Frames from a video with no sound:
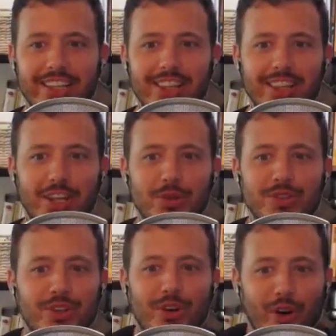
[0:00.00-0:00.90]

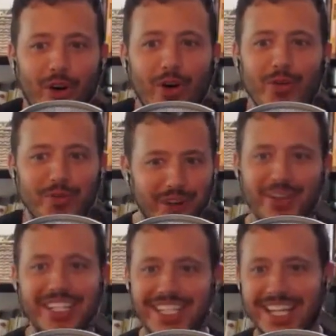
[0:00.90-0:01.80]
Those are all
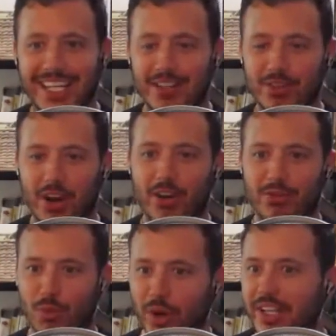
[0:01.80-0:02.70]
very indicative
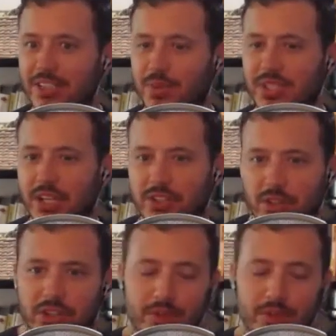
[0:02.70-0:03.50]
of what his potential could